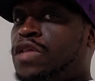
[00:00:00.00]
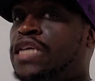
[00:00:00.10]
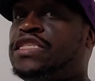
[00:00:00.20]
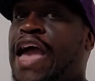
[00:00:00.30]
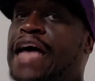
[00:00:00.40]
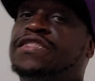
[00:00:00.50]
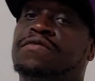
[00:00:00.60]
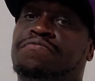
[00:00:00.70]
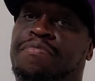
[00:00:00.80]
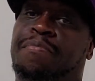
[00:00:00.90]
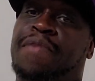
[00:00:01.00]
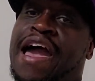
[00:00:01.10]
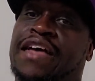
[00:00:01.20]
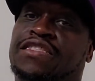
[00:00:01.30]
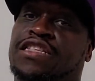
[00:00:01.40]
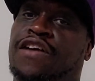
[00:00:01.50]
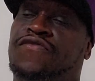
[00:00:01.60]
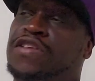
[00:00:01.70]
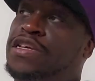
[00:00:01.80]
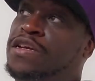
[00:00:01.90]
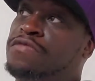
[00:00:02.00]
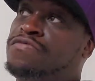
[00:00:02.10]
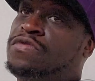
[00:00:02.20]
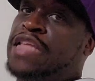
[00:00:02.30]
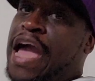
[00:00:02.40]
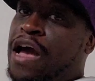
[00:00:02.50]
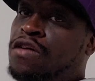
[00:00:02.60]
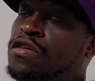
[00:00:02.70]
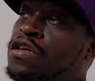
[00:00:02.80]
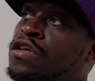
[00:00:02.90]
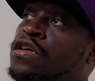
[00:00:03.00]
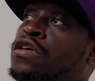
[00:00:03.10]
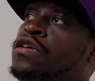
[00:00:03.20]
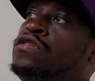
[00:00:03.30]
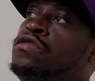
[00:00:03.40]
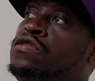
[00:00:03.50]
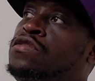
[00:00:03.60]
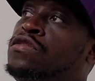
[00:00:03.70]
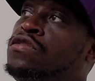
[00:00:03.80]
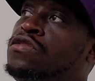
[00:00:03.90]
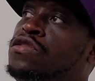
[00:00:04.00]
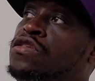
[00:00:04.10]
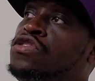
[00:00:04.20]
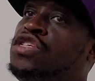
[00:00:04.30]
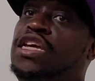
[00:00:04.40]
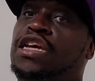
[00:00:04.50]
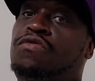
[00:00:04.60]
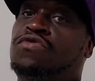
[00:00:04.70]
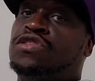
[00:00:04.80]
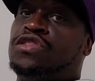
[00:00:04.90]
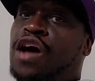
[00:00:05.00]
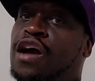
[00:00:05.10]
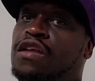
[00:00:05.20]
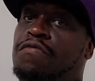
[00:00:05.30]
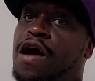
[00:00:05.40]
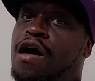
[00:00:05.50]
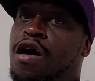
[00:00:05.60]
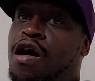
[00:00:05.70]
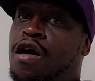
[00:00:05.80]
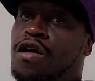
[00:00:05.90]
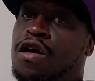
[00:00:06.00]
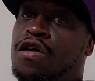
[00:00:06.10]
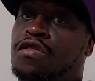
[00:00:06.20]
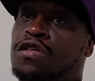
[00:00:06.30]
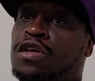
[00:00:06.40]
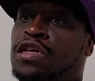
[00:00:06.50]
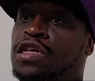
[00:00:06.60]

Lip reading: it's got some bad stuff in here. Now, she was talking about all her